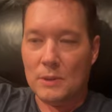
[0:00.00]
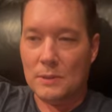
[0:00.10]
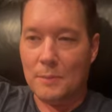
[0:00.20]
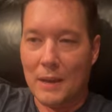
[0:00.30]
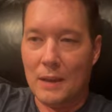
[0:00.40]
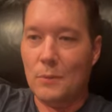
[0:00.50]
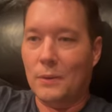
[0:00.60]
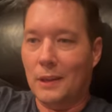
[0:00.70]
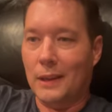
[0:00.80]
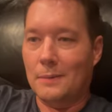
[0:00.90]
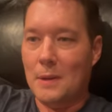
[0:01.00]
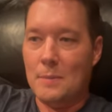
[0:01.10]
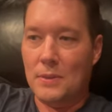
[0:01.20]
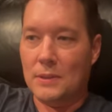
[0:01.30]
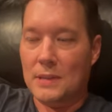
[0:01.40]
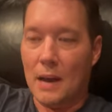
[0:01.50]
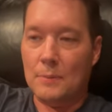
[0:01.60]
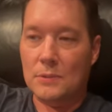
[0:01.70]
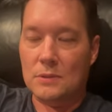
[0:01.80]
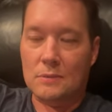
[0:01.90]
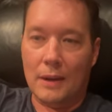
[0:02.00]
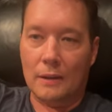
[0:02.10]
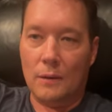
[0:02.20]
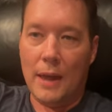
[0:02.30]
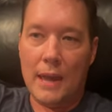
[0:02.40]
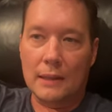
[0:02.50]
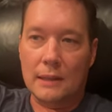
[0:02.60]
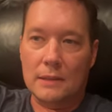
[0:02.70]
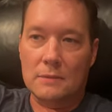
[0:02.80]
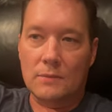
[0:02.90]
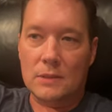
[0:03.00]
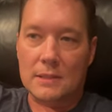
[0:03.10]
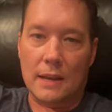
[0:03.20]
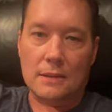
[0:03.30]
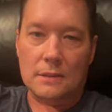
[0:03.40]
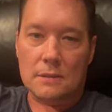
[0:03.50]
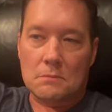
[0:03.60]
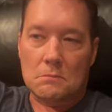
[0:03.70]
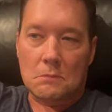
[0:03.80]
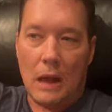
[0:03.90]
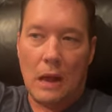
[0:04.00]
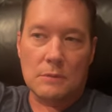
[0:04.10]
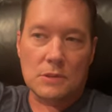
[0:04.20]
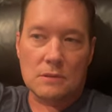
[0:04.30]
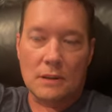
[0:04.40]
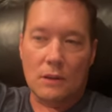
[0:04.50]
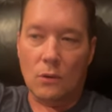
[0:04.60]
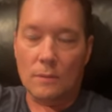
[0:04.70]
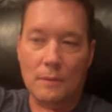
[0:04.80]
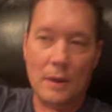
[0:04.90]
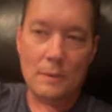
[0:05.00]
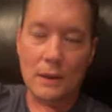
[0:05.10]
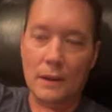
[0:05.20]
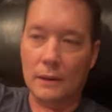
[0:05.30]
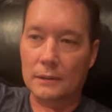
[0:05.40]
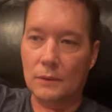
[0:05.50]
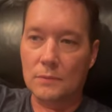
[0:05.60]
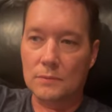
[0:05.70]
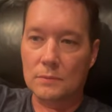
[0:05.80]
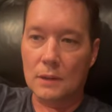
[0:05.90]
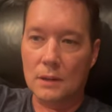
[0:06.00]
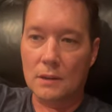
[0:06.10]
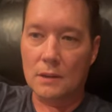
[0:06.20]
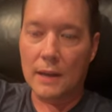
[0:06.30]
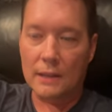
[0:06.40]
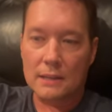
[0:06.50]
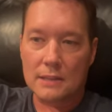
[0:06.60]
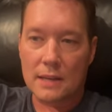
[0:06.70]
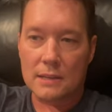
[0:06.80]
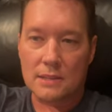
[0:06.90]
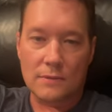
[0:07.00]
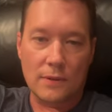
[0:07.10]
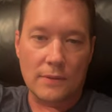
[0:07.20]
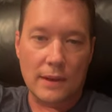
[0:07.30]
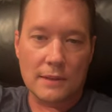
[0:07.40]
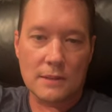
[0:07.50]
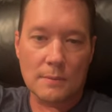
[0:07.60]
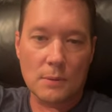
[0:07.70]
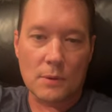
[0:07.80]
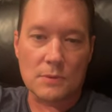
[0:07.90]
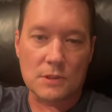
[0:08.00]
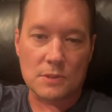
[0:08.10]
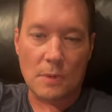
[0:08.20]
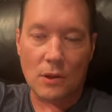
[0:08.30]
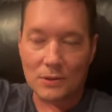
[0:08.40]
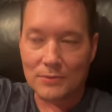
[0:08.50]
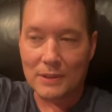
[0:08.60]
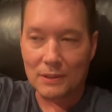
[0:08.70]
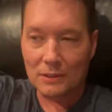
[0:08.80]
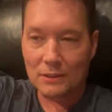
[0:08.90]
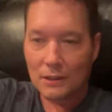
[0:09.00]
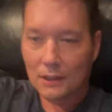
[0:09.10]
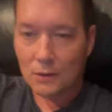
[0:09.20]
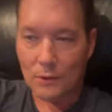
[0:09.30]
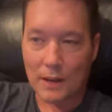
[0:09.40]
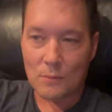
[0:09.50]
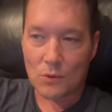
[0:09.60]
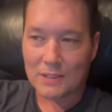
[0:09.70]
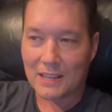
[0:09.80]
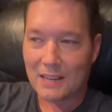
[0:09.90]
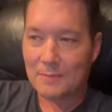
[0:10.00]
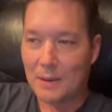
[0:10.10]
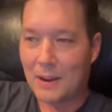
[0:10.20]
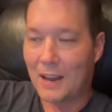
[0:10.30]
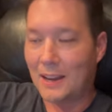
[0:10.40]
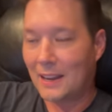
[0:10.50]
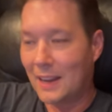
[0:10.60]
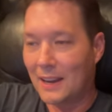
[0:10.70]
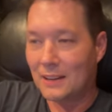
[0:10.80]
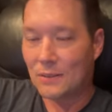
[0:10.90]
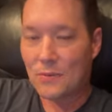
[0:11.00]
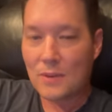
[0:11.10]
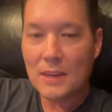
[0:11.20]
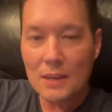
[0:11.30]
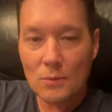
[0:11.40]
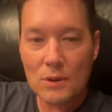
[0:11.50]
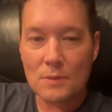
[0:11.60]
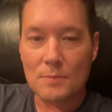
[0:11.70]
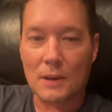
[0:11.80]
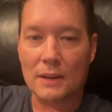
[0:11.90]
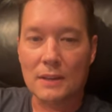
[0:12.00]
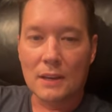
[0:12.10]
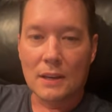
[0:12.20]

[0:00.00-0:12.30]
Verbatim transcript: a debate with, like, maybe the top, I don't know, Haley and DeSantis. I'm just, you know, or maybe, you know, I don't know, uh, Haley, DeSantis, and Vivek. Something where it was a smaller field where he got more time. I mean, again, I don't think he would, but